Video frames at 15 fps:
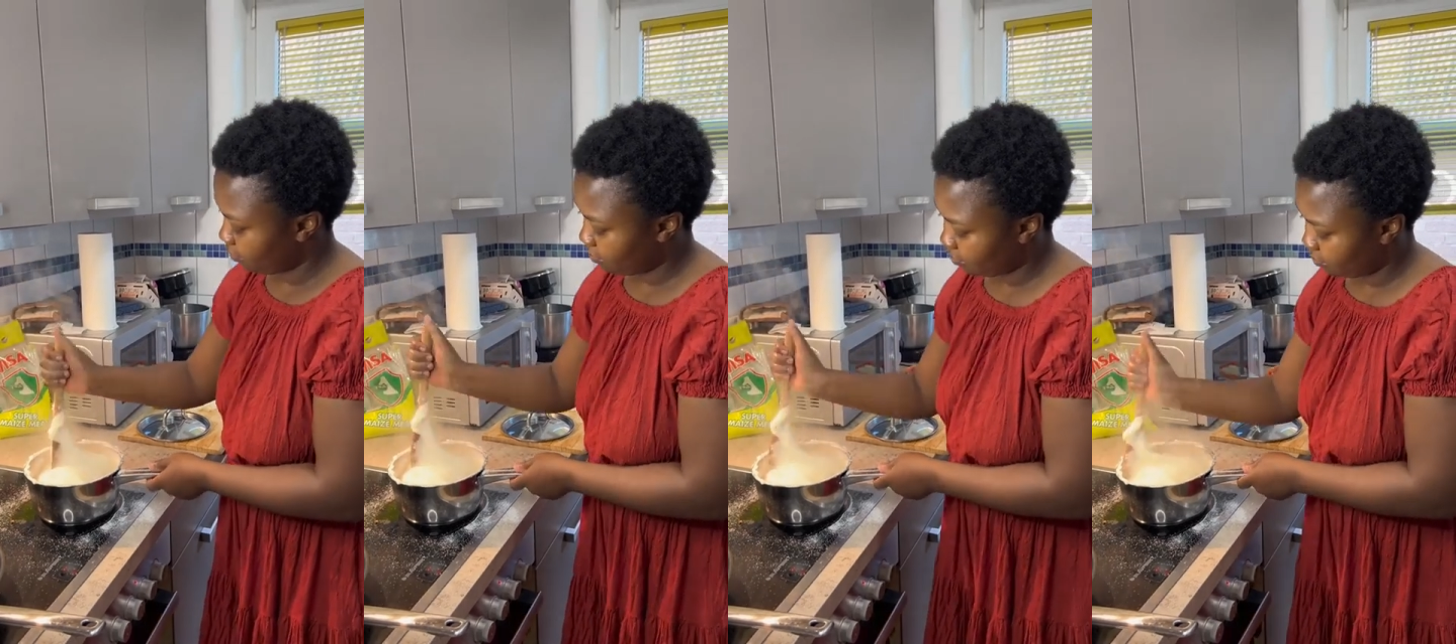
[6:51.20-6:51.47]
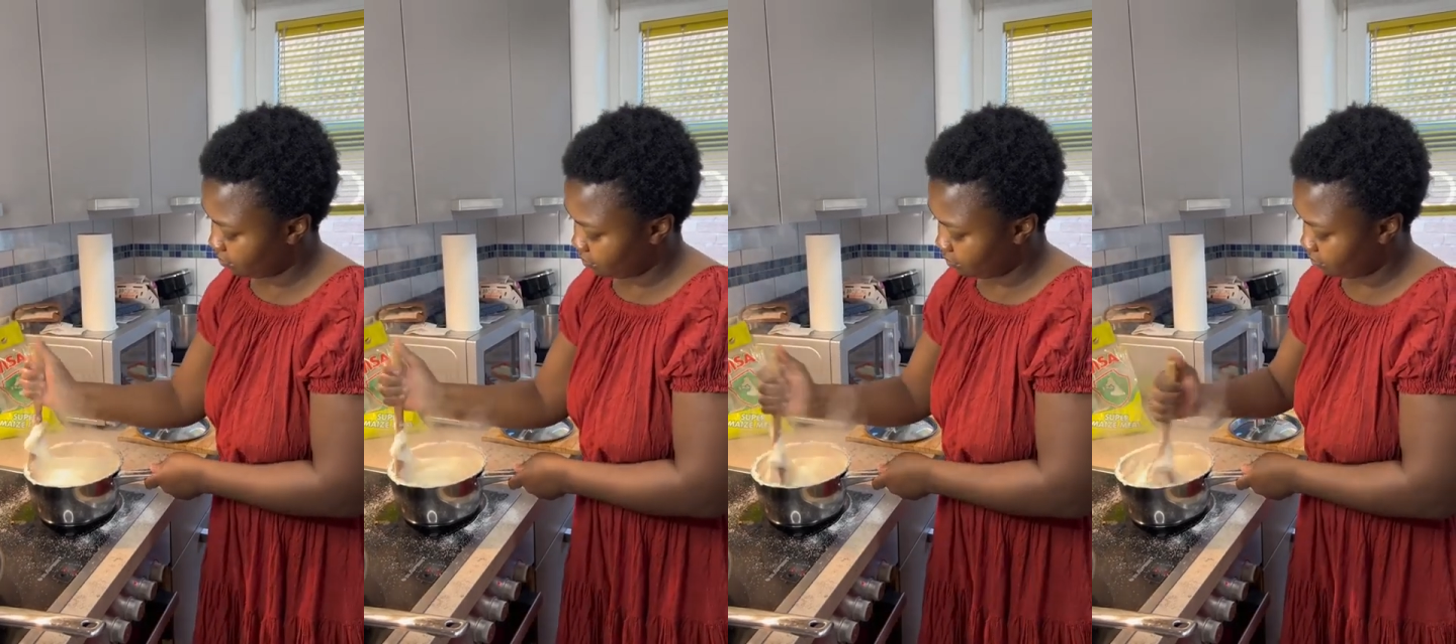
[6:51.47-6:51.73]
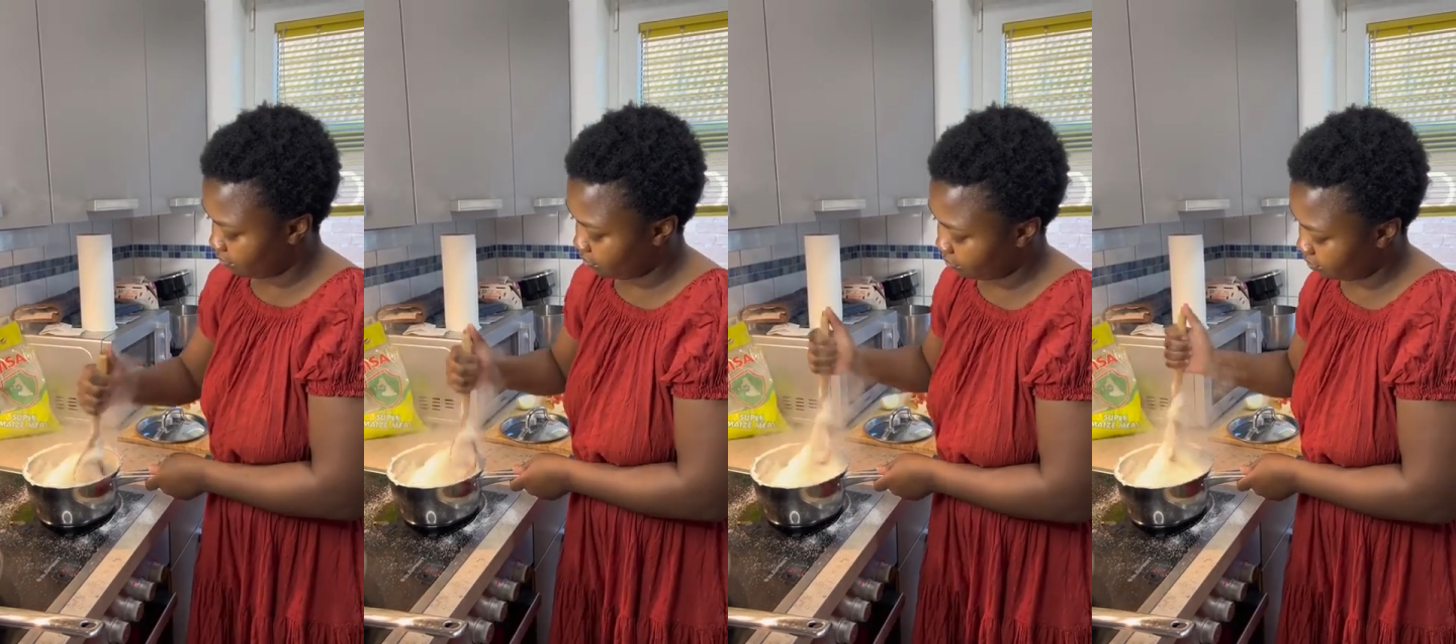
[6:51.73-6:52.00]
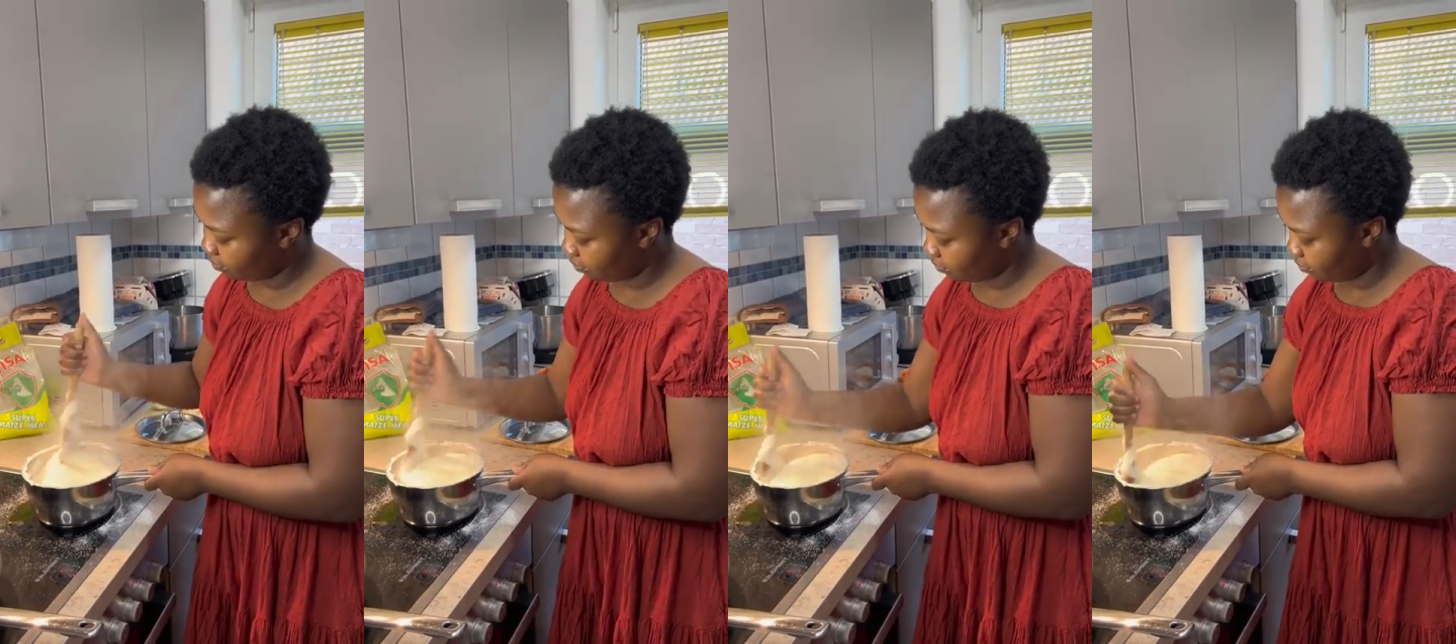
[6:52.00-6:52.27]
in the southern
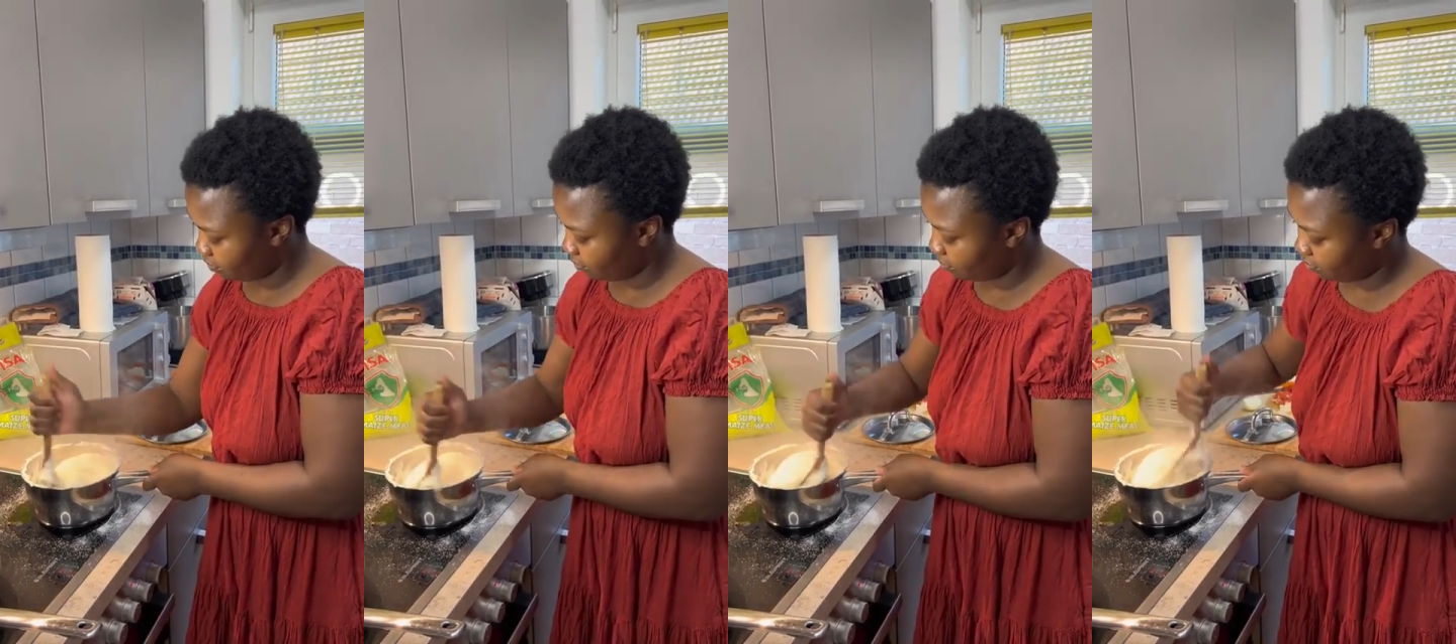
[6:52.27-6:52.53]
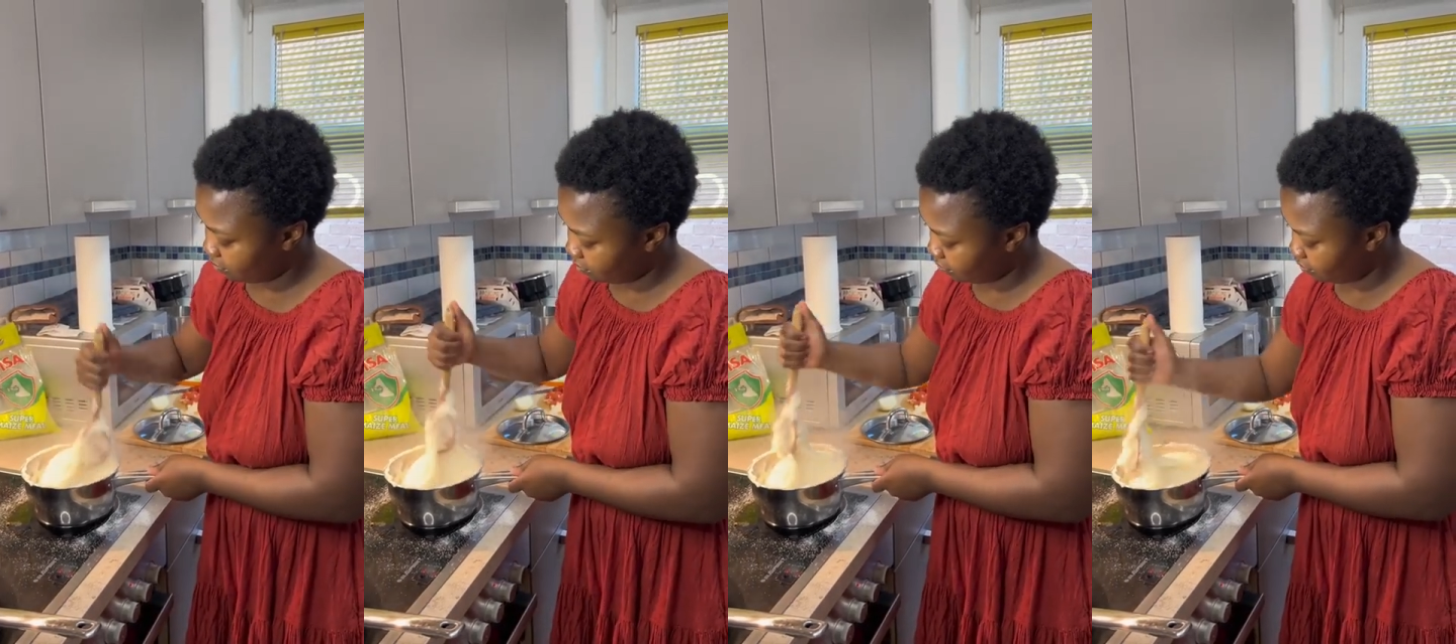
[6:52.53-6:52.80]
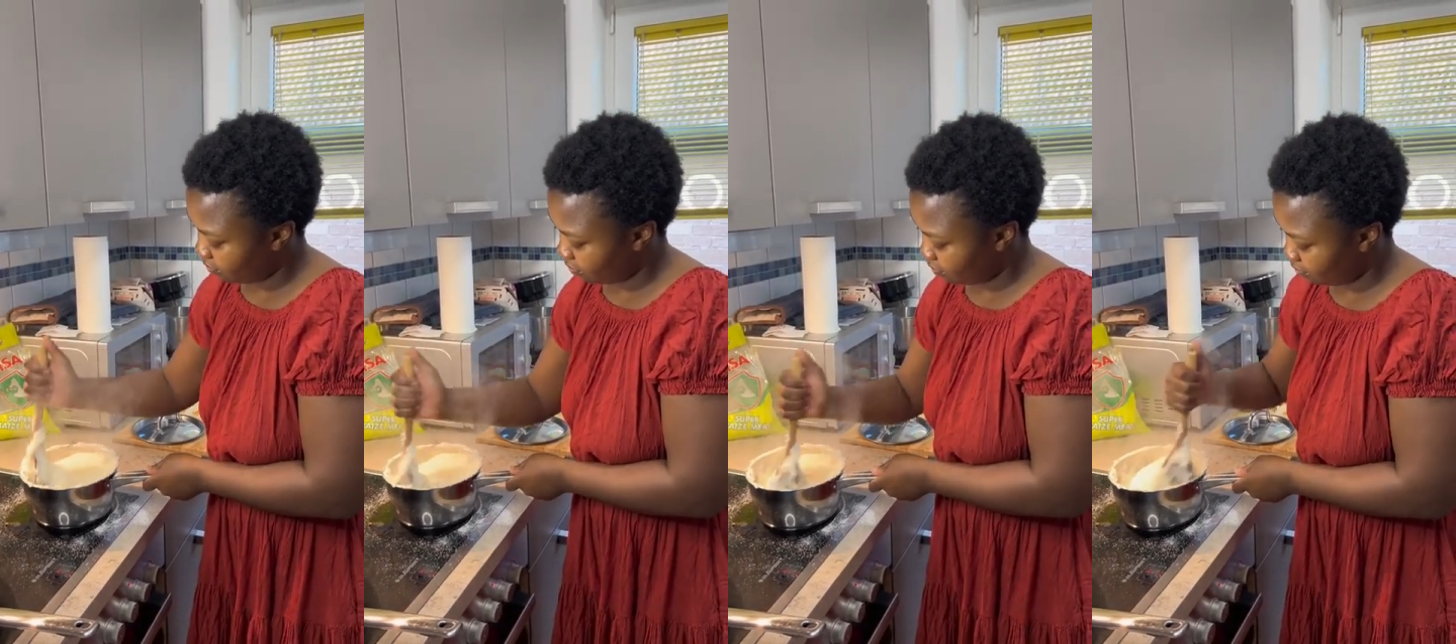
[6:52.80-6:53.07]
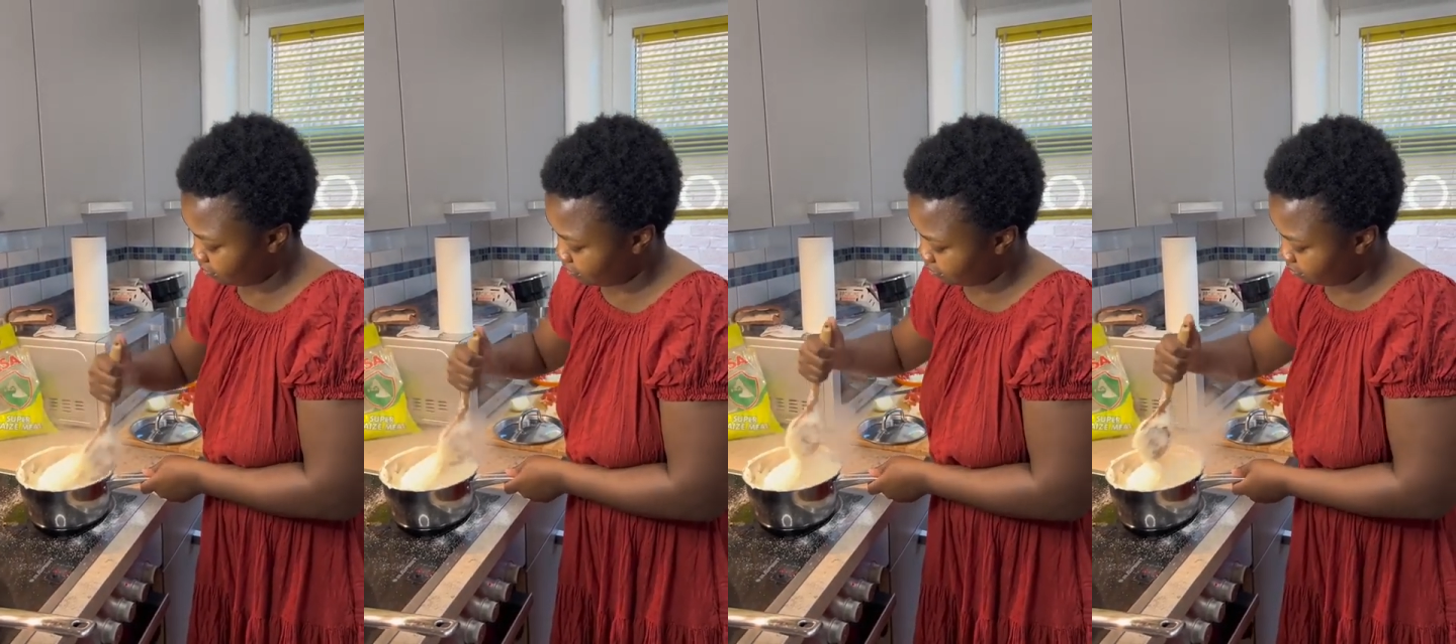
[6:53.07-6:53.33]
and eastern parts of
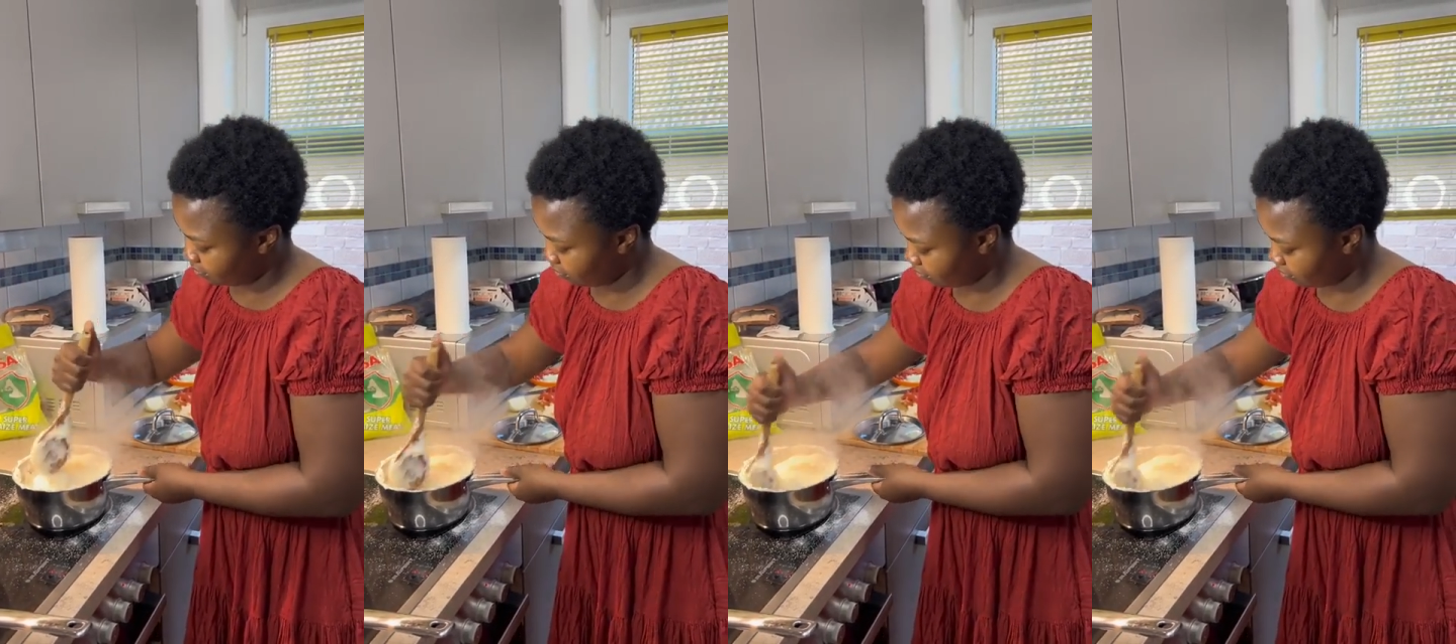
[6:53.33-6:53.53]
Africa.